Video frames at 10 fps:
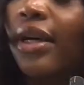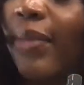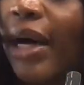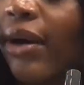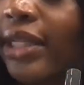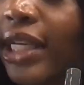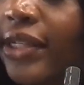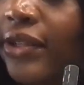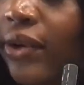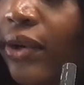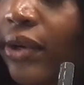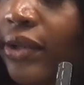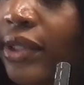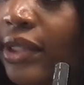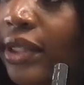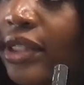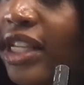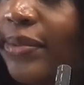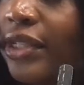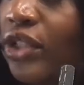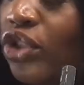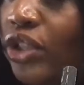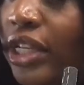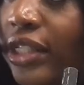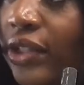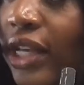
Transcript: about easels, tips and tricks.